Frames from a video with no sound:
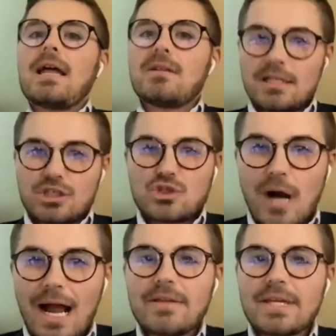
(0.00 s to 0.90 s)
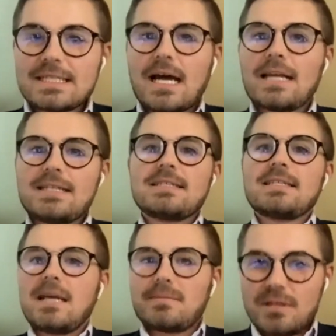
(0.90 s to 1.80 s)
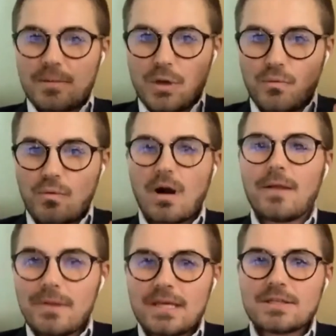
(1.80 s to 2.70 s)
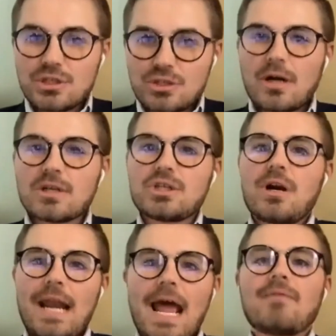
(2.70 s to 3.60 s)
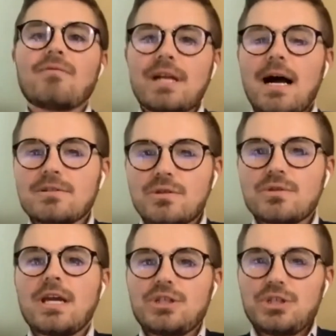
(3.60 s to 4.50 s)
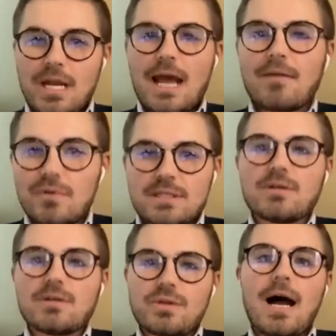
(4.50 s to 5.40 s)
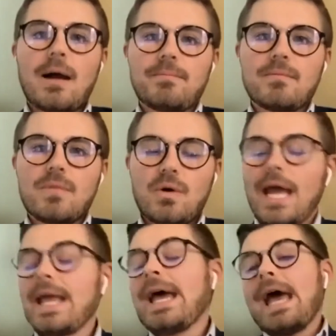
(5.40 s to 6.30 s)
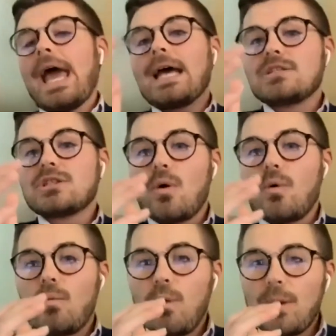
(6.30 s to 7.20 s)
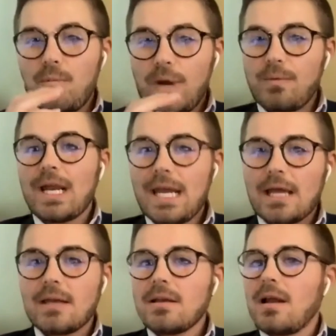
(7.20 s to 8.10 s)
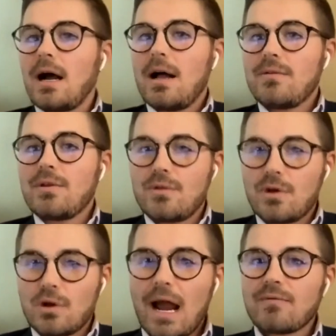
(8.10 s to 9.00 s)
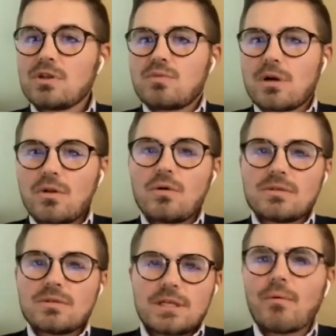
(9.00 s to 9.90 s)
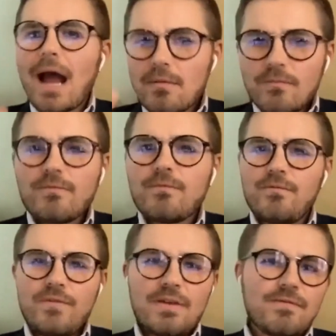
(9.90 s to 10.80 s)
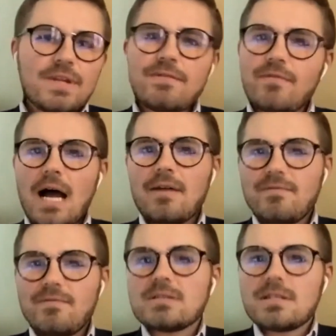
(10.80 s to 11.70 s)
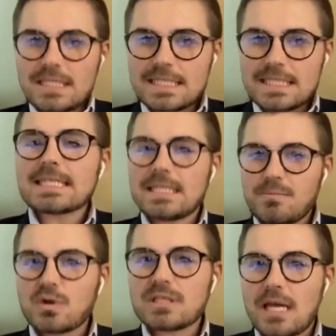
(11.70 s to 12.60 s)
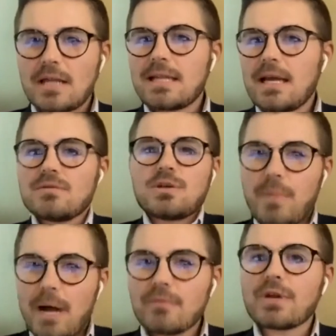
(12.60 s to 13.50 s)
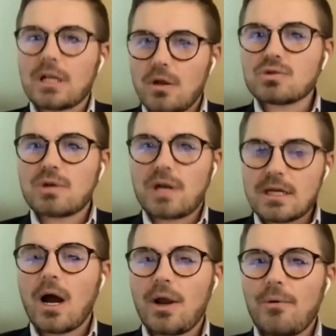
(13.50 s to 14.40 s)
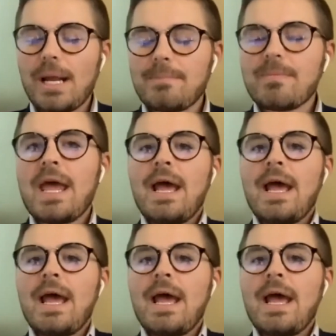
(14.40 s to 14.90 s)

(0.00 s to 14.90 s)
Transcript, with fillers: and let's try these 19 steps let me run this structure on every consultation every single time okay and so when we went in uh, the, the graftons were closing around 55 to, to 60% that was about the close rate the higher rate